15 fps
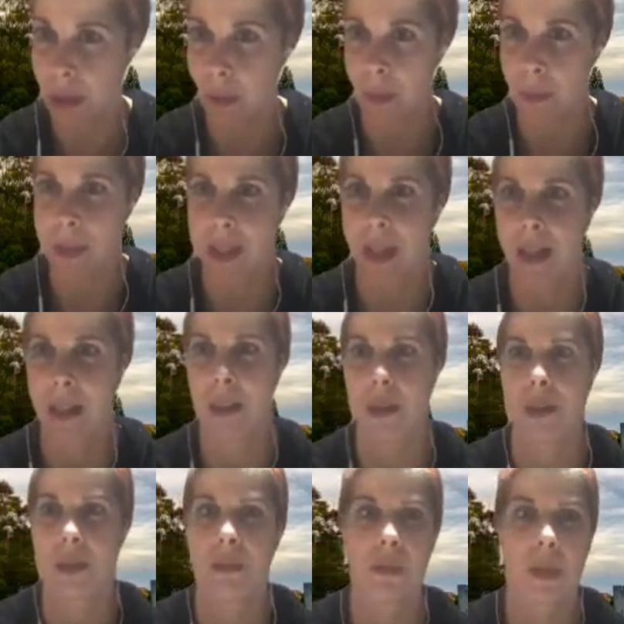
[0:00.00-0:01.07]
what we can
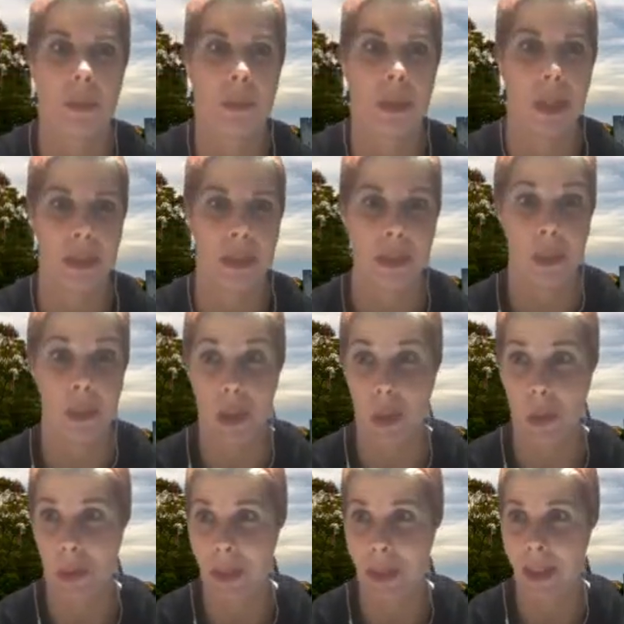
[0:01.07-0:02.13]
learn from myth and
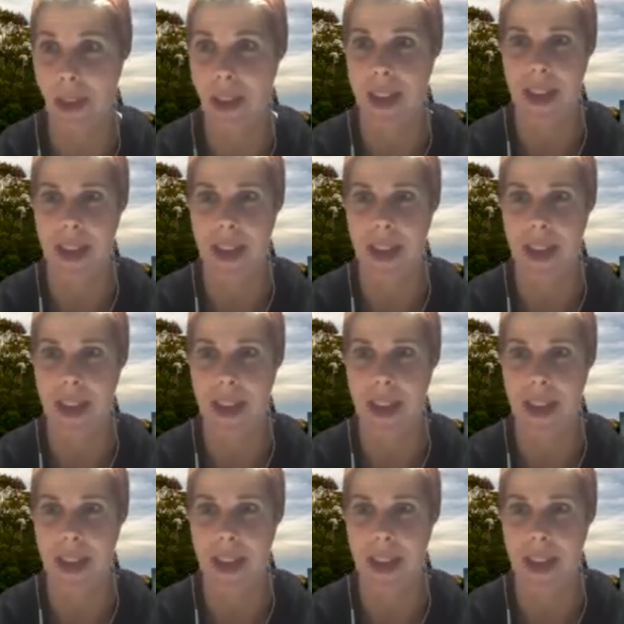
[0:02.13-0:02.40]
ritual,